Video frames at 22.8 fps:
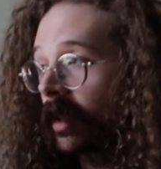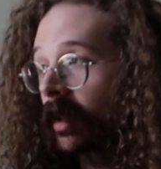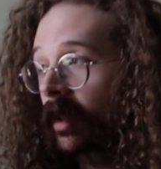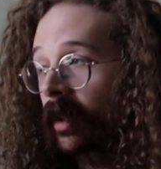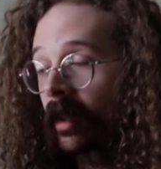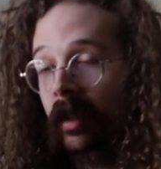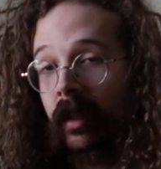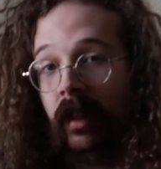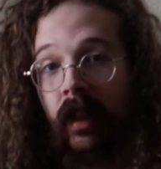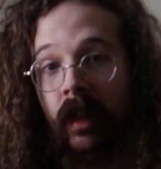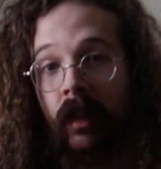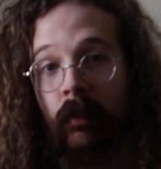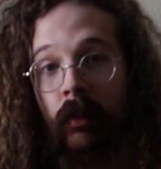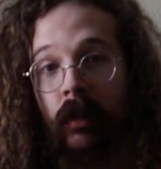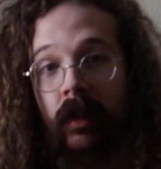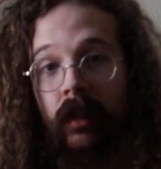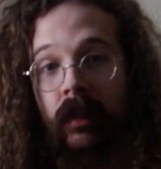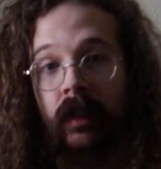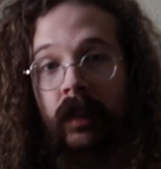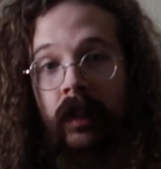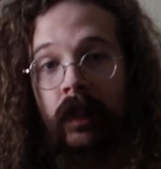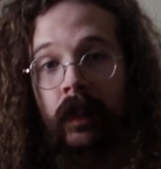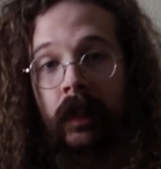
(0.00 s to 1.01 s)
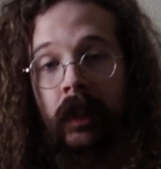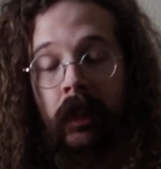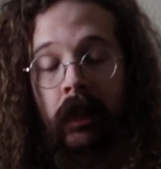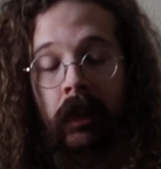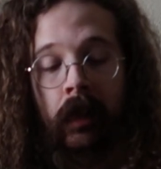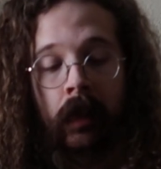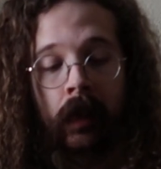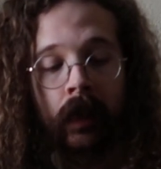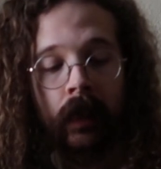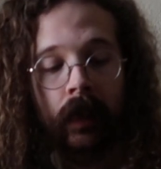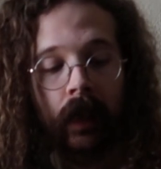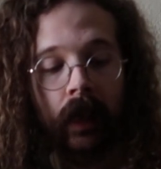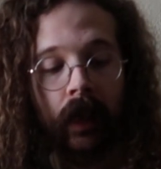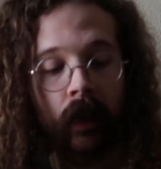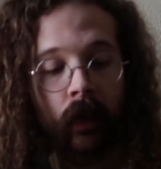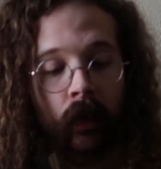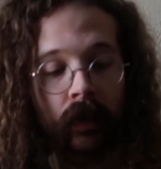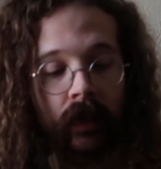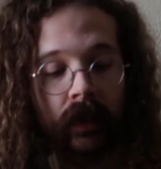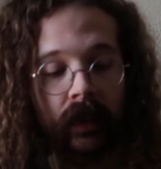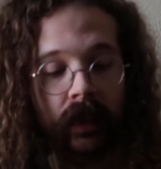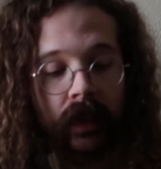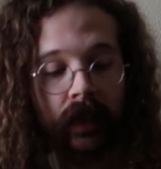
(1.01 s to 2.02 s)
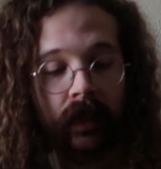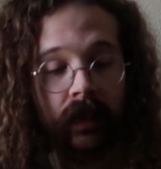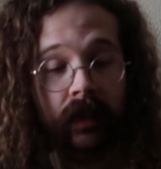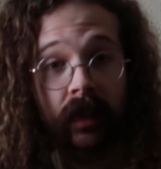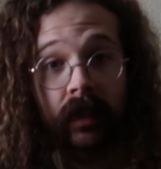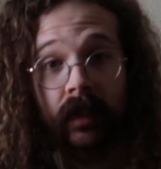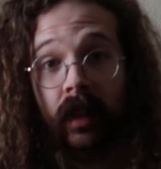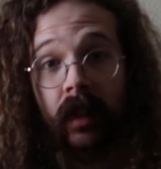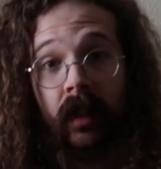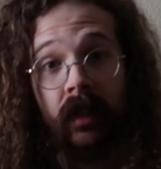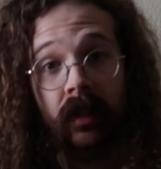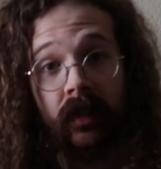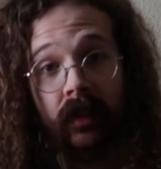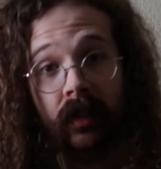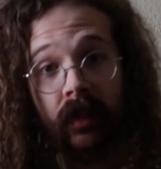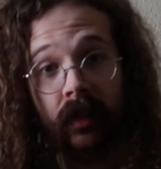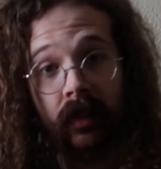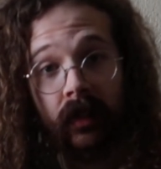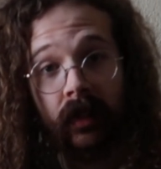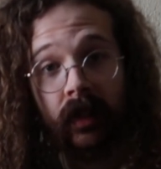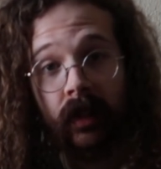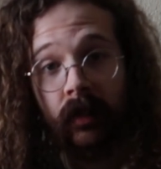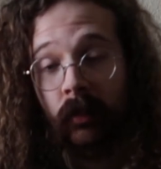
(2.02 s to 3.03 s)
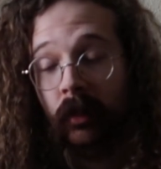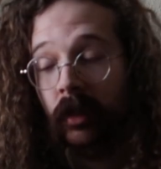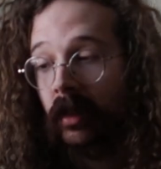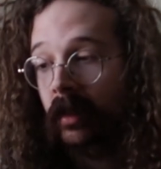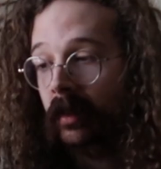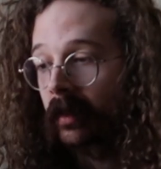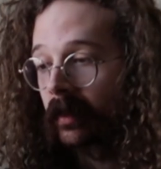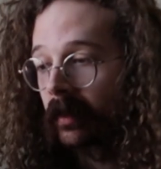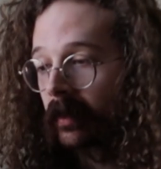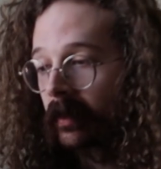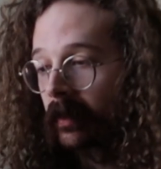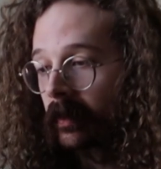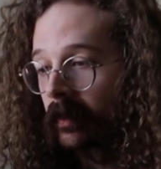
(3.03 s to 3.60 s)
eating on camera. I only like to taste on camera.